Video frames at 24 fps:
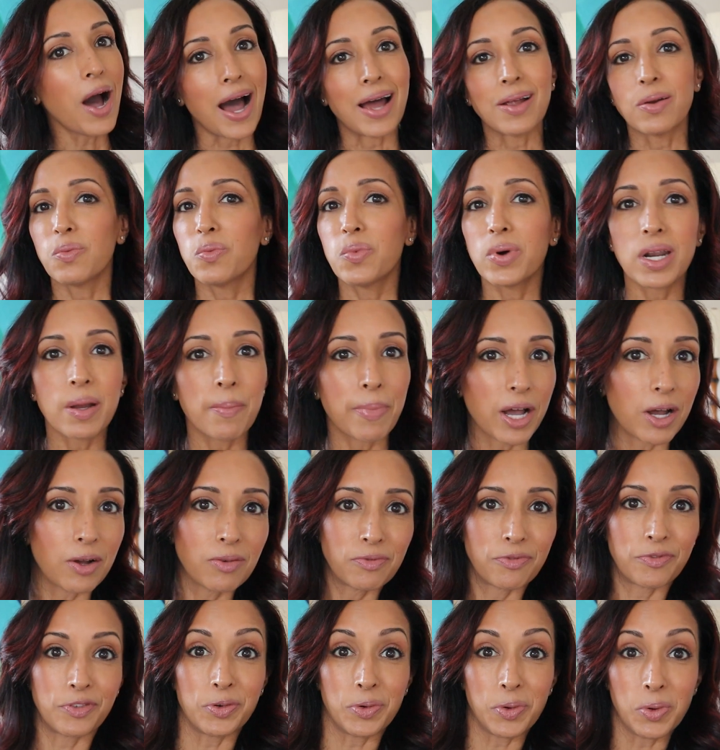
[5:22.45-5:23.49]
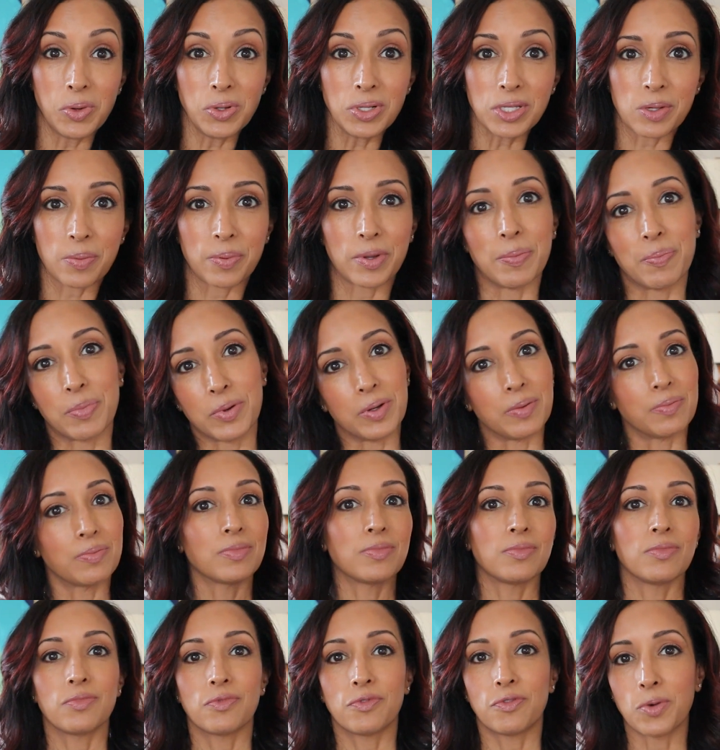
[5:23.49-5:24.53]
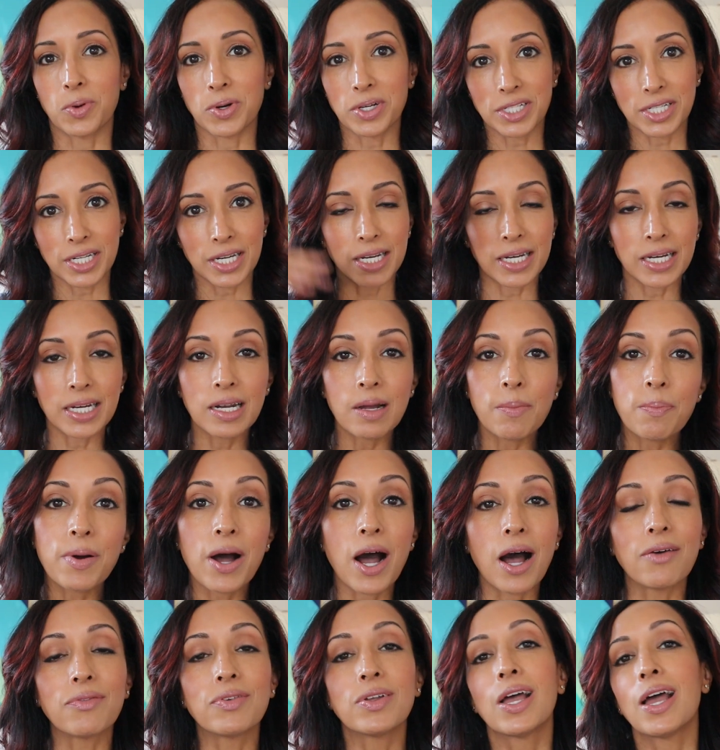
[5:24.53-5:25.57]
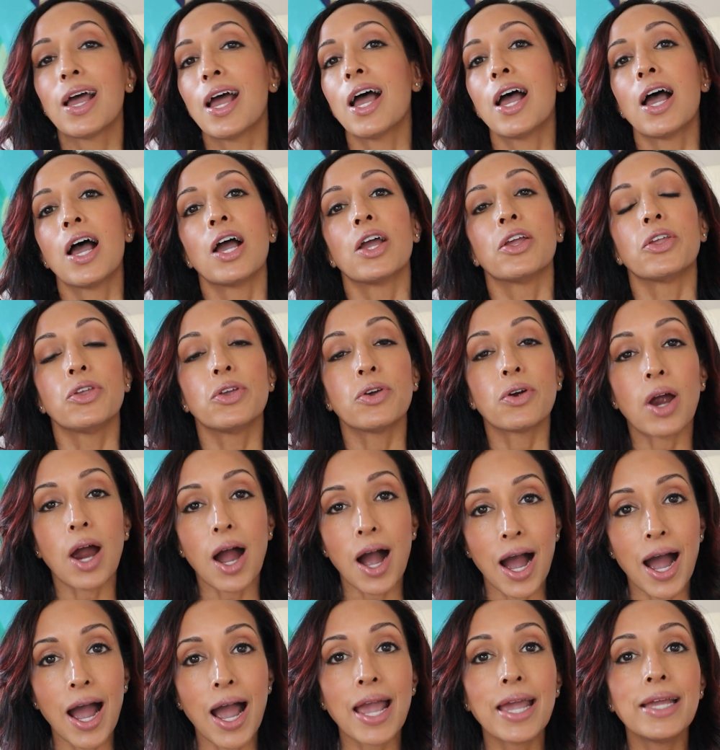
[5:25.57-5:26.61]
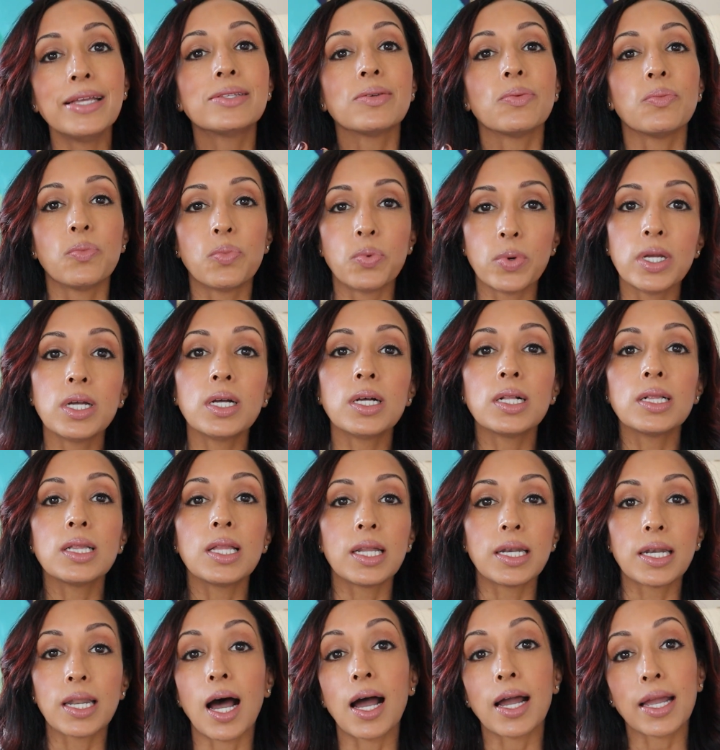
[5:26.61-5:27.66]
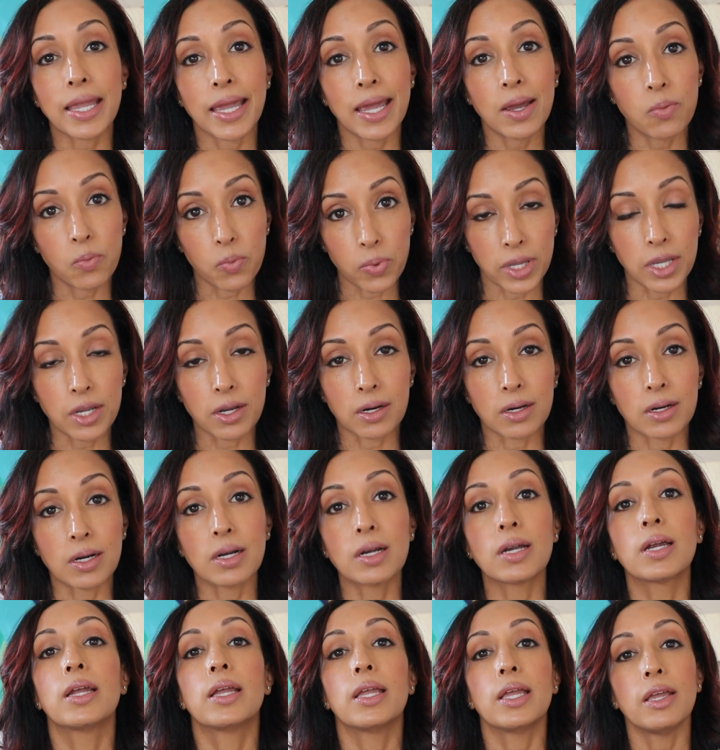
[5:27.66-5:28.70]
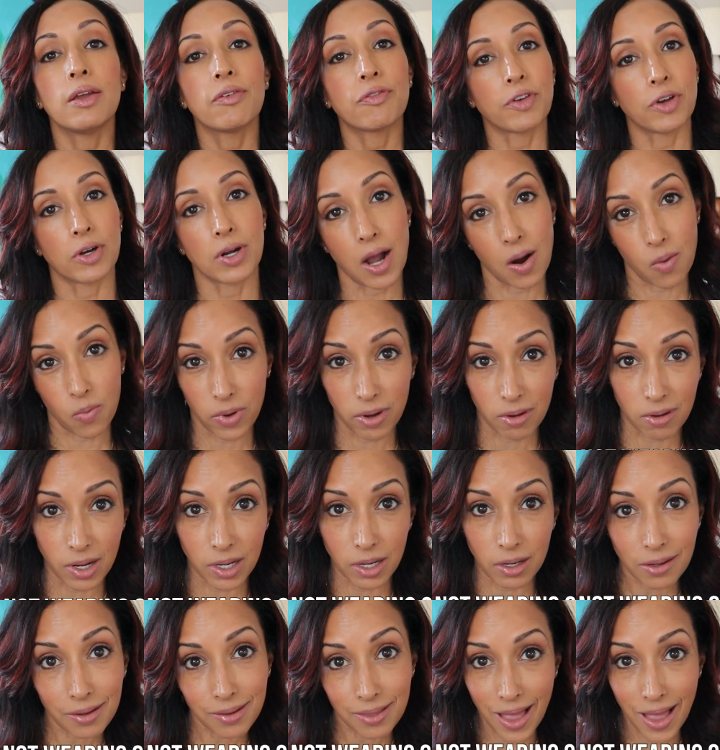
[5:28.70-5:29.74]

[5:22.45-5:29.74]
But what about for older people, 14 and above? Your eyes will not get weaker if you're not wearing your